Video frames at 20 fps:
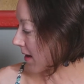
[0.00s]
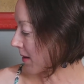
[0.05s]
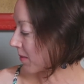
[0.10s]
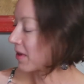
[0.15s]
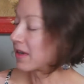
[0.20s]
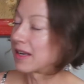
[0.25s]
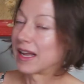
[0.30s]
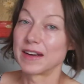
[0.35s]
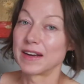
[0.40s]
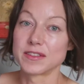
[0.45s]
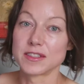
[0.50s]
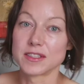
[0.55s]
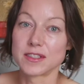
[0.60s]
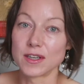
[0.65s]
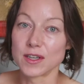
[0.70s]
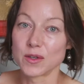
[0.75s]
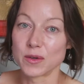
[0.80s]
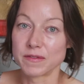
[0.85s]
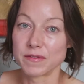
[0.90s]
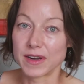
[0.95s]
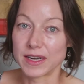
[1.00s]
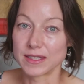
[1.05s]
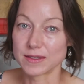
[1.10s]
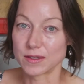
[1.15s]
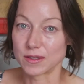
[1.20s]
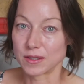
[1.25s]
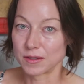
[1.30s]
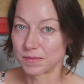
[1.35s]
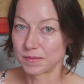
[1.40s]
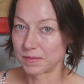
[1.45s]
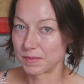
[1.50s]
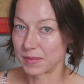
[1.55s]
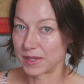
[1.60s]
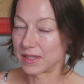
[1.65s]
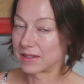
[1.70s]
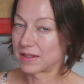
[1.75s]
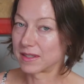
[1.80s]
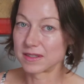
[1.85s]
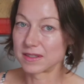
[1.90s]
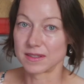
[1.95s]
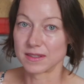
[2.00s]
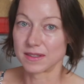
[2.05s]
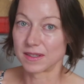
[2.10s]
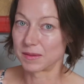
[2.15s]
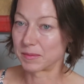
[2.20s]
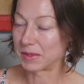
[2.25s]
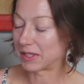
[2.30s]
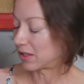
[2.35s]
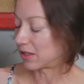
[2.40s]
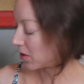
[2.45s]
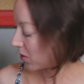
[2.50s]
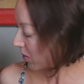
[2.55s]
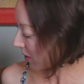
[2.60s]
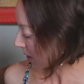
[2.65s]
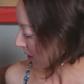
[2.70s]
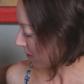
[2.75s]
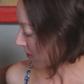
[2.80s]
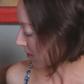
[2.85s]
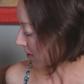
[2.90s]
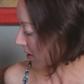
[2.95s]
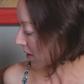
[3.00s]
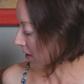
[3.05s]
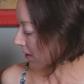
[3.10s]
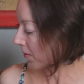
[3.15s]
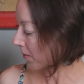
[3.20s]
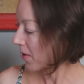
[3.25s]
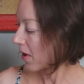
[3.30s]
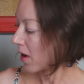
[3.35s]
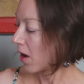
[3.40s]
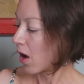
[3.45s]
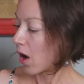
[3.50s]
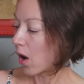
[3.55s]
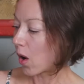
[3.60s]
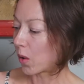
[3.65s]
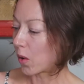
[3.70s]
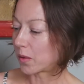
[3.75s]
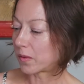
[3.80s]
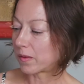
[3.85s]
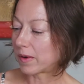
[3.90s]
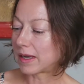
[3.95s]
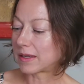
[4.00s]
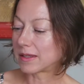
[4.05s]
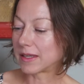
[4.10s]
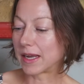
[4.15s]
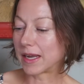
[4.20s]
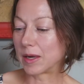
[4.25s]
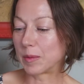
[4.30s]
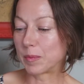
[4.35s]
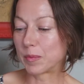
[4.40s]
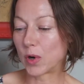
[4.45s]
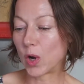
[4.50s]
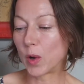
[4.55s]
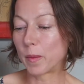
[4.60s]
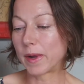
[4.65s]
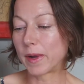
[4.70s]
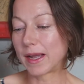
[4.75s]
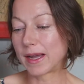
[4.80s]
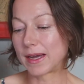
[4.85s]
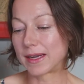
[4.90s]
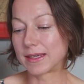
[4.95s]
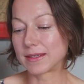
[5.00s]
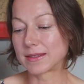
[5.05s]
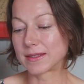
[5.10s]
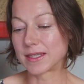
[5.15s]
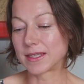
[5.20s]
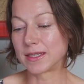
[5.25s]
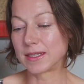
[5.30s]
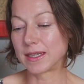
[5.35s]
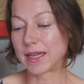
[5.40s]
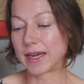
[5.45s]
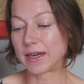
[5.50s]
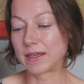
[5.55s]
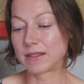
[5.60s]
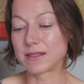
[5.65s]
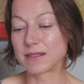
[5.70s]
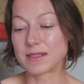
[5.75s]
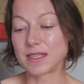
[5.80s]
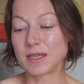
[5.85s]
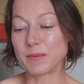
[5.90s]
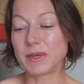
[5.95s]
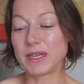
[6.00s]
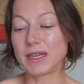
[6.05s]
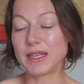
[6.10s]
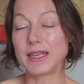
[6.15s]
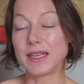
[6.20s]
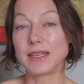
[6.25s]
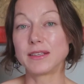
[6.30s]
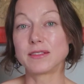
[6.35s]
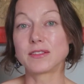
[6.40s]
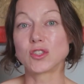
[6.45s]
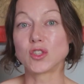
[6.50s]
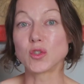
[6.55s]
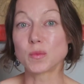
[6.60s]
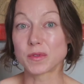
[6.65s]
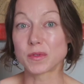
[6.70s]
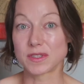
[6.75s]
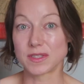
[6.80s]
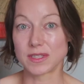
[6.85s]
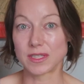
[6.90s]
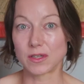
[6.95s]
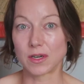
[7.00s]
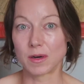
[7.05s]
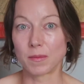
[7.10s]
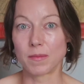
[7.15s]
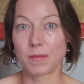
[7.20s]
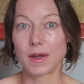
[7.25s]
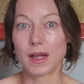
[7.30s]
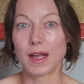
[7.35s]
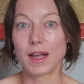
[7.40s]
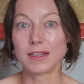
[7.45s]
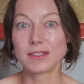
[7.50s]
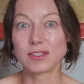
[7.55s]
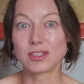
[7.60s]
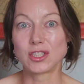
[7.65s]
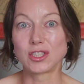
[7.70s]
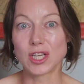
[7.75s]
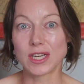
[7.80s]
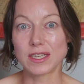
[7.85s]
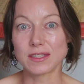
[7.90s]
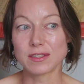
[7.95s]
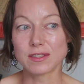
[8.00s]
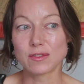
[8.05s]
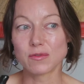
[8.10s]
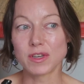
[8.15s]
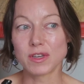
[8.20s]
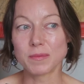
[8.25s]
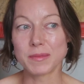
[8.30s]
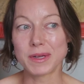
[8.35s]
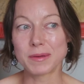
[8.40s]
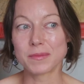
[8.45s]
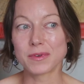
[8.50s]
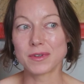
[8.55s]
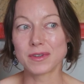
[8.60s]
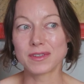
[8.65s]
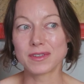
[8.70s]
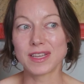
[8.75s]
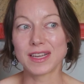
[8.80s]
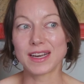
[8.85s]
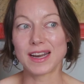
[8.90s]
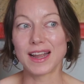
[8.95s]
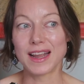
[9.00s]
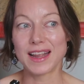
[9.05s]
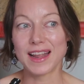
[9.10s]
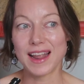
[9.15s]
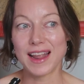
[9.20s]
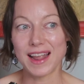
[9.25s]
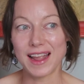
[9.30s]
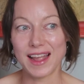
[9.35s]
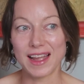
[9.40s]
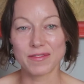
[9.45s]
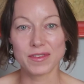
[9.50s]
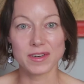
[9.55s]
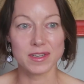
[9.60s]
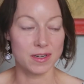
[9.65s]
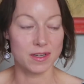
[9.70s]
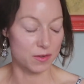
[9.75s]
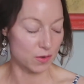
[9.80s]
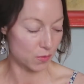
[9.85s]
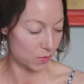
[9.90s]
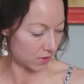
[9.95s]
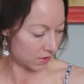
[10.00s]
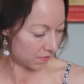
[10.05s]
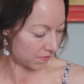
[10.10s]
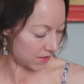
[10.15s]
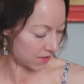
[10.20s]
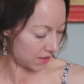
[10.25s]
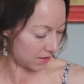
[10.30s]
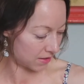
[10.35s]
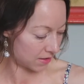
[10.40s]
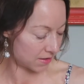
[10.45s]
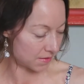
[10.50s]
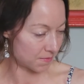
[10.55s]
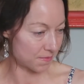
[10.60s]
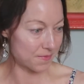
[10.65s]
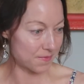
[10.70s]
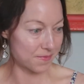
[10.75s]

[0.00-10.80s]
I'm gonna have to start going faster because this is gonna be 2 hours long. Aurelia Probiotic Skincare CBD Super Serum. Just remembered that I have another one of these.